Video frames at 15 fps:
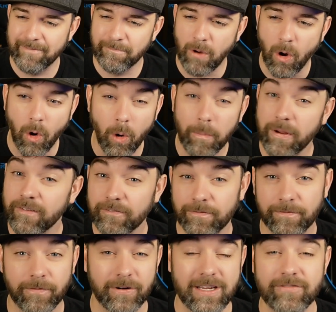hoping
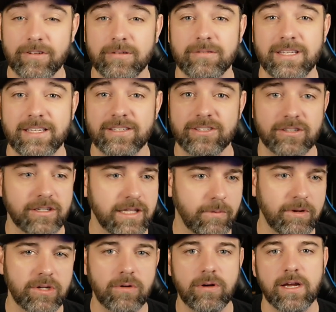for even easier, and that
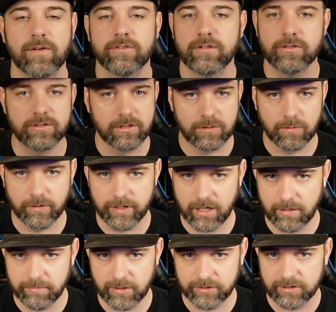we don't have to use the tool that I
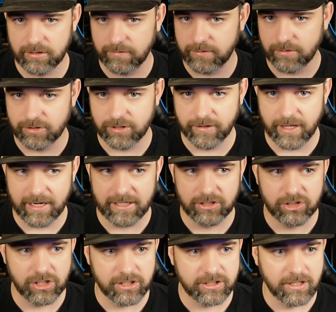built in the future, that it
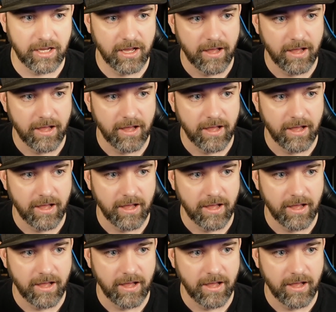just,